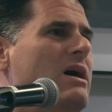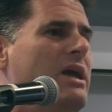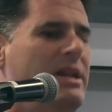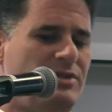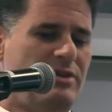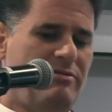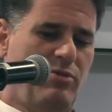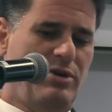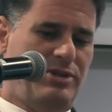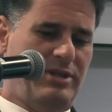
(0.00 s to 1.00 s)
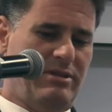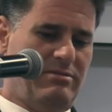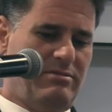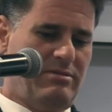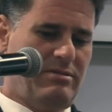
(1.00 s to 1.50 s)
uh, and it's unfortunate.
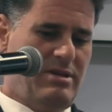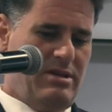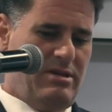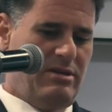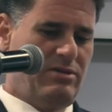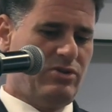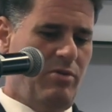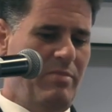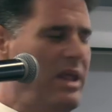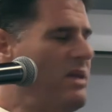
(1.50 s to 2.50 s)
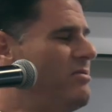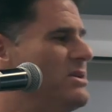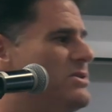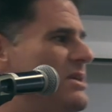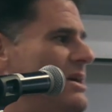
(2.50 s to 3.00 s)
And so many of
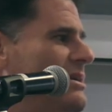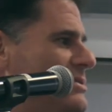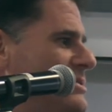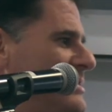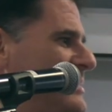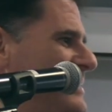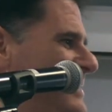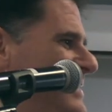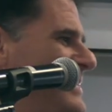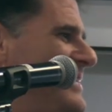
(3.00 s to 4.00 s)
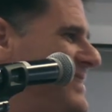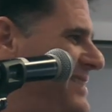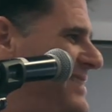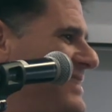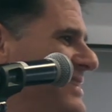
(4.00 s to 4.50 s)
these things
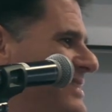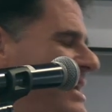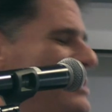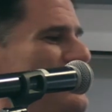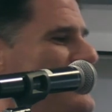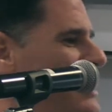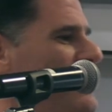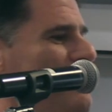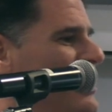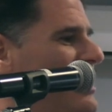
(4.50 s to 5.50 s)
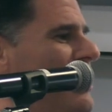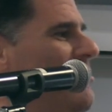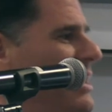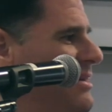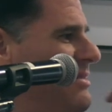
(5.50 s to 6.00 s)
they just end up
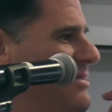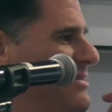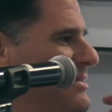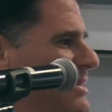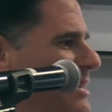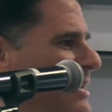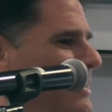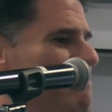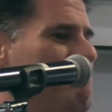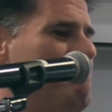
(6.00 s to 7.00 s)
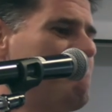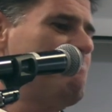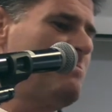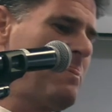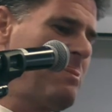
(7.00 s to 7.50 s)
becoming um,
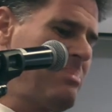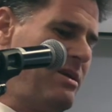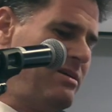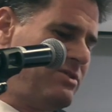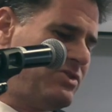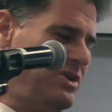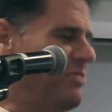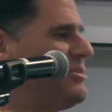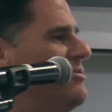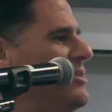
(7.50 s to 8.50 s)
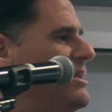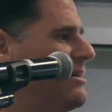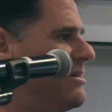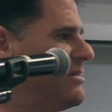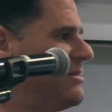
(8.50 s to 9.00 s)
self
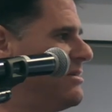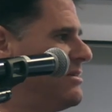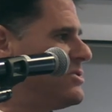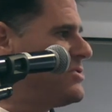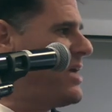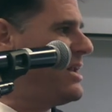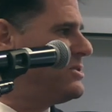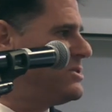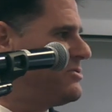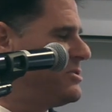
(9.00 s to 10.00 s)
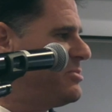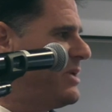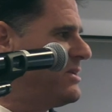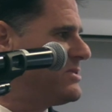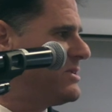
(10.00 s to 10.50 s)
defeating strategies for the
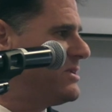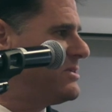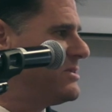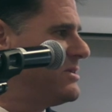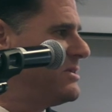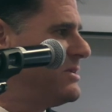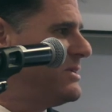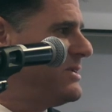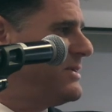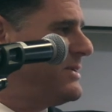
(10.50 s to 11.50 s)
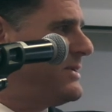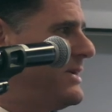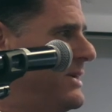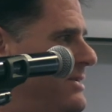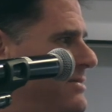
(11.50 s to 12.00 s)
Palestinians.
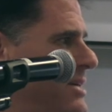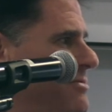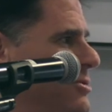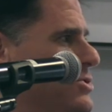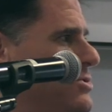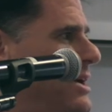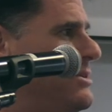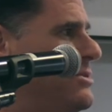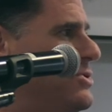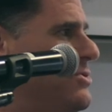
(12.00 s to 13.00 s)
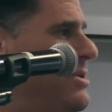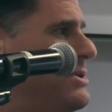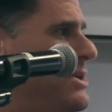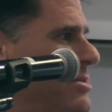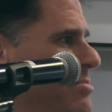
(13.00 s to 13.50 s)
Uh, they first tried to destroy us